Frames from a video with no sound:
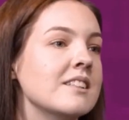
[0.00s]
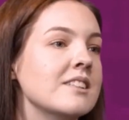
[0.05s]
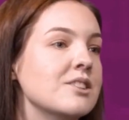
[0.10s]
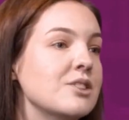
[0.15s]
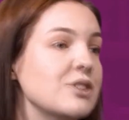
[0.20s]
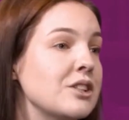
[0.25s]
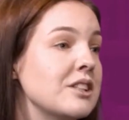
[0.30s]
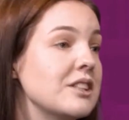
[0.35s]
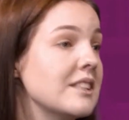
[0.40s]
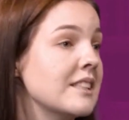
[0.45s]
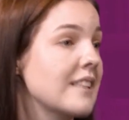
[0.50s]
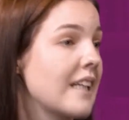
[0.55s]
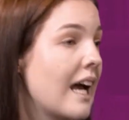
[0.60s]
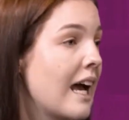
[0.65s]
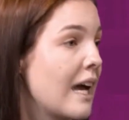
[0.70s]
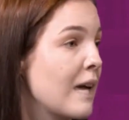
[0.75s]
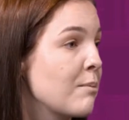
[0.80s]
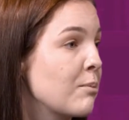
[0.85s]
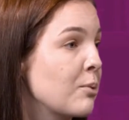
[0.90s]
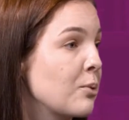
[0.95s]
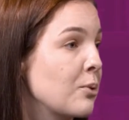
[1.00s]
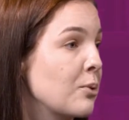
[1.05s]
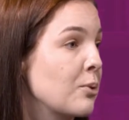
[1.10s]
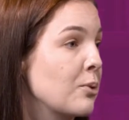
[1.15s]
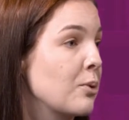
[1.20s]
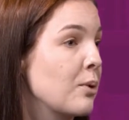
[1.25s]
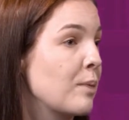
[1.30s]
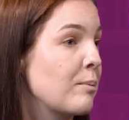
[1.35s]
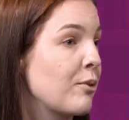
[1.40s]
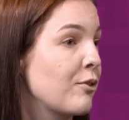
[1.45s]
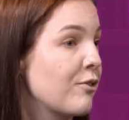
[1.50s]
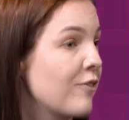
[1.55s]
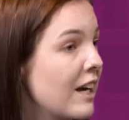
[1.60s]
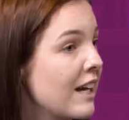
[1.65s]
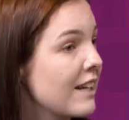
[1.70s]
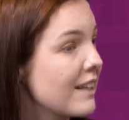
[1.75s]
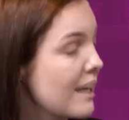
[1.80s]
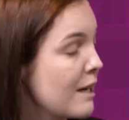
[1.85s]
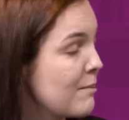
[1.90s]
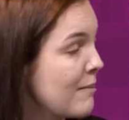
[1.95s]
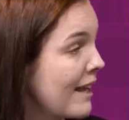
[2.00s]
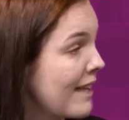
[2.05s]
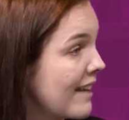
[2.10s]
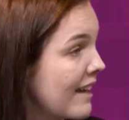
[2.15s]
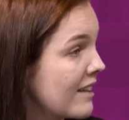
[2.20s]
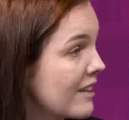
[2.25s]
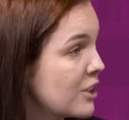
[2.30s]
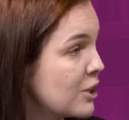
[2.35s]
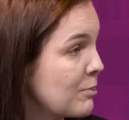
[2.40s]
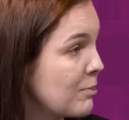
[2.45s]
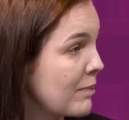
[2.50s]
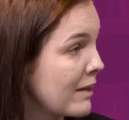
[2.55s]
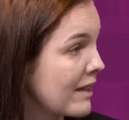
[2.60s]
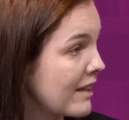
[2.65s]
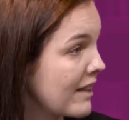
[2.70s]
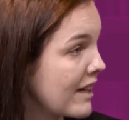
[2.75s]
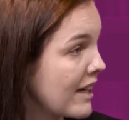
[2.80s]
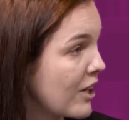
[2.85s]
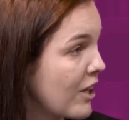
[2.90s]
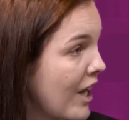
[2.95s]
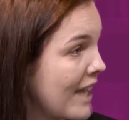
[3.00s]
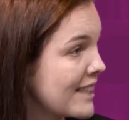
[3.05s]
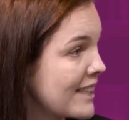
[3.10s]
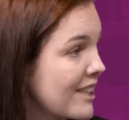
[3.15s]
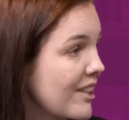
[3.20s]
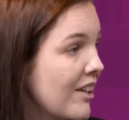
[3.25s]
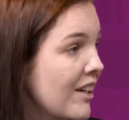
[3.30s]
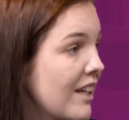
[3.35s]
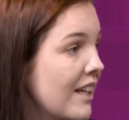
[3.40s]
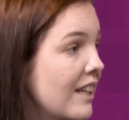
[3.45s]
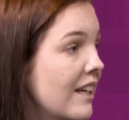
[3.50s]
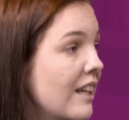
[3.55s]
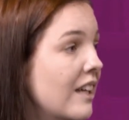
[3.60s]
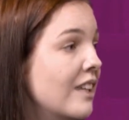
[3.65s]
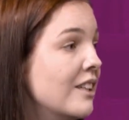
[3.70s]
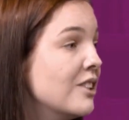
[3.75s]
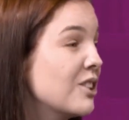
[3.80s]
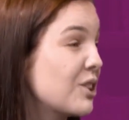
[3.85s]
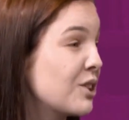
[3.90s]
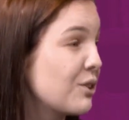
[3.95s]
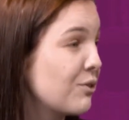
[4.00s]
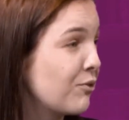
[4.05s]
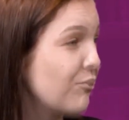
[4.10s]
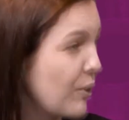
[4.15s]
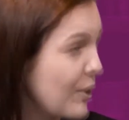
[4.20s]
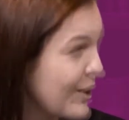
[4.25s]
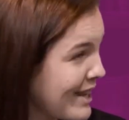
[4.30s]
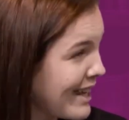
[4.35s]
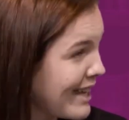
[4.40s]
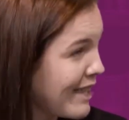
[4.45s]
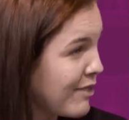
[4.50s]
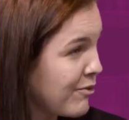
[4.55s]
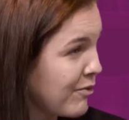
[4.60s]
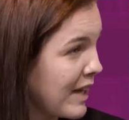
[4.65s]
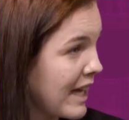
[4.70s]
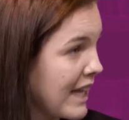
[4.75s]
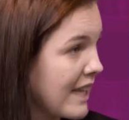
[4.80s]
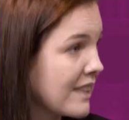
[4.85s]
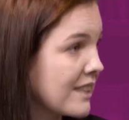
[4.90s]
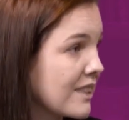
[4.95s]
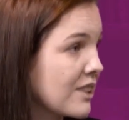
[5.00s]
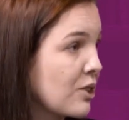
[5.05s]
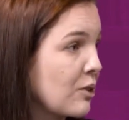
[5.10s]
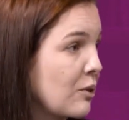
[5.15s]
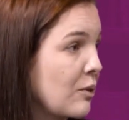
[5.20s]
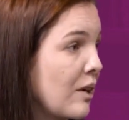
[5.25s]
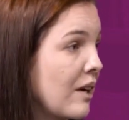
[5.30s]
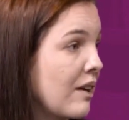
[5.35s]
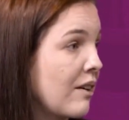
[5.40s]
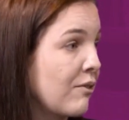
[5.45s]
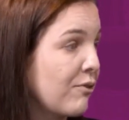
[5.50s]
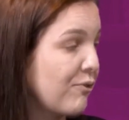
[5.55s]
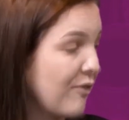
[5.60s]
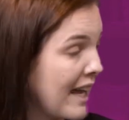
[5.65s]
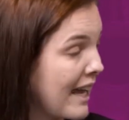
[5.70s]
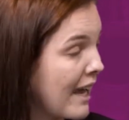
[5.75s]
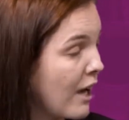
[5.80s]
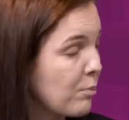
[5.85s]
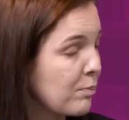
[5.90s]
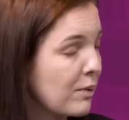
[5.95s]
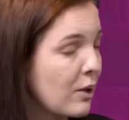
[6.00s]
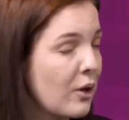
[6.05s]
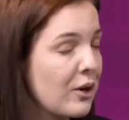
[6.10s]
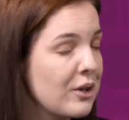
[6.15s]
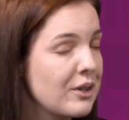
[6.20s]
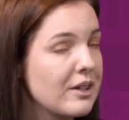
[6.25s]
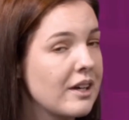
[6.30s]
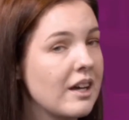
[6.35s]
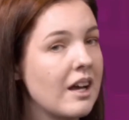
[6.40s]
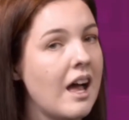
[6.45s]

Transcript: Students are able, provided they meet the eligibility criteria, to defer their fees to a fee help loan.